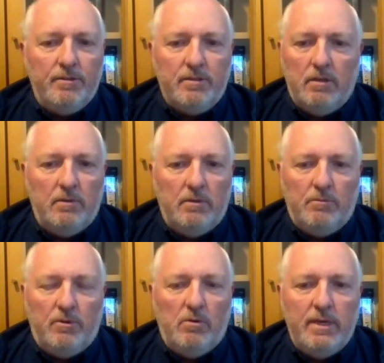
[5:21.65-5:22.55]
So
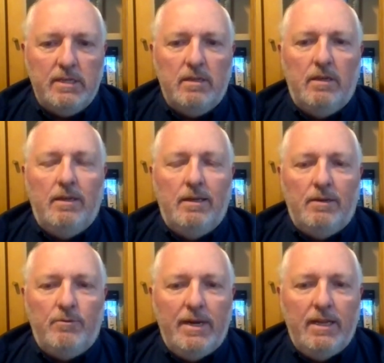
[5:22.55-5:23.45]
we're always
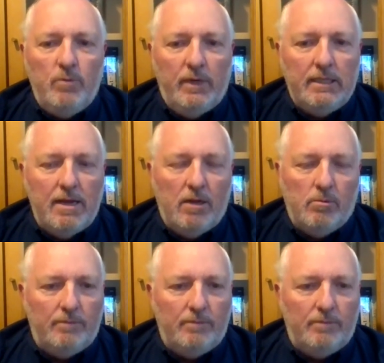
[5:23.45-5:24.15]
ready and willing to help.